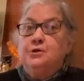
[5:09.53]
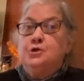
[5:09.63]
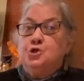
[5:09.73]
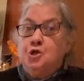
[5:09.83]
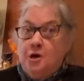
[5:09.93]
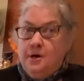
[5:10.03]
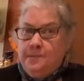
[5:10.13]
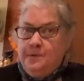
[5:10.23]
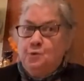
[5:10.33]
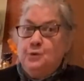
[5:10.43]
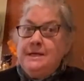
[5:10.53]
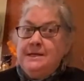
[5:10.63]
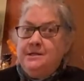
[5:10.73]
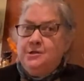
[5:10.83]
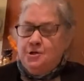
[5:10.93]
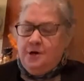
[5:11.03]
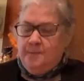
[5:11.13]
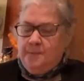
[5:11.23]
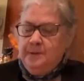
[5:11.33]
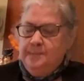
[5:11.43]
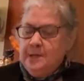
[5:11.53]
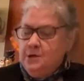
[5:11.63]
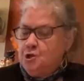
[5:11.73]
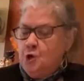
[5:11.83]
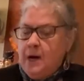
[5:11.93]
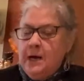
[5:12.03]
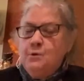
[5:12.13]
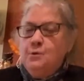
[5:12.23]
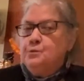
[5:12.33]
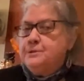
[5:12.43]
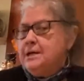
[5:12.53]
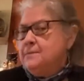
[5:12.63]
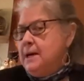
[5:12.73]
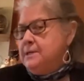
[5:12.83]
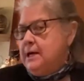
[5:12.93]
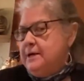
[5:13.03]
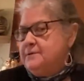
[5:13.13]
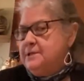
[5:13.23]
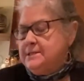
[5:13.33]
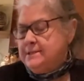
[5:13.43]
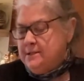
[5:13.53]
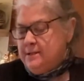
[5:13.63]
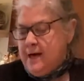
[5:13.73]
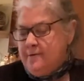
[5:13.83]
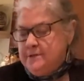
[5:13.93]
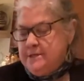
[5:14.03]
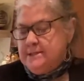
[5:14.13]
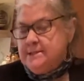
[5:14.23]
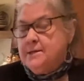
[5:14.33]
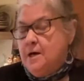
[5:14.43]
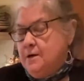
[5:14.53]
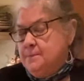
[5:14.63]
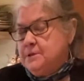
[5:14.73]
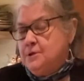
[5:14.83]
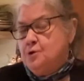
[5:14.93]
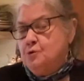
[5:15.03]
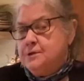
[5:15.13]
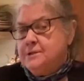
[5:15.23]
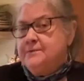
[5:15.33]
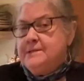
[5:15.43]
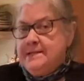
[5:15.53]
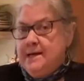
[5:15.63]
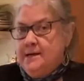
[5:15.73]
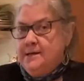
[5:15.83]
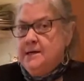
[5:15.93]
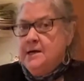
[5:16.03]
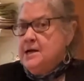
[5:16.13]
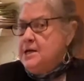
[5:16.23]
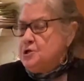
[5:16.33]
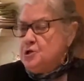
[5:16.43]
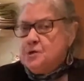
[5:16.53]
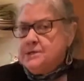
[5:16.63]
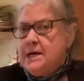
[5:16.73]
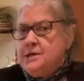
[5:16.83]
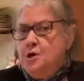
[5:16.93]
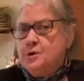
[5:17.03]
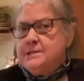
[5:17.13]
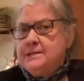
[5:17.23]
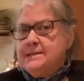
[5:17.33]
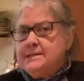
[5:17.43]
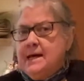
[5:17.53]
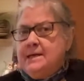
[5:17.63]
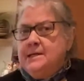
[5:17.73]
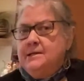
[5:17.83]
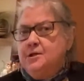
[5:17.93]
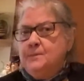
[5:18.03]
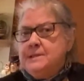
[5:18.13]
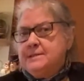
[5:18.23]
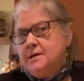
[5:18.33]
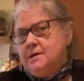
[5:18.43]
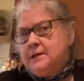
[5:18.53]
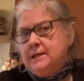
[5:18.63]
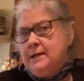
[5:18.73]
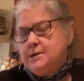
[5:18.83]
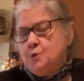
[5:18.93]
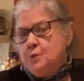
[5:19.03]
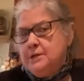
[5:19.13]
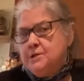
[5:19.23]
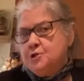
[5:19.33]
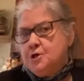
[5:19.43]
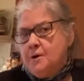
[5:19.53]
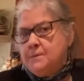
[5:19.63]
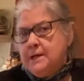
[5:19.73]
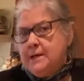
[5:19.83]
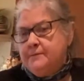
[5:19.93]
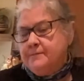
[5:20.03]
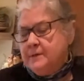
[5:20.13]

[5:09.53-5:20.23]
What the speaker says: sharp, really sharp. So I will take my knife to the steel half a dozen times in the course of a day. As soon as I notice that it's getting a little bit dull, I like a really sharp knife.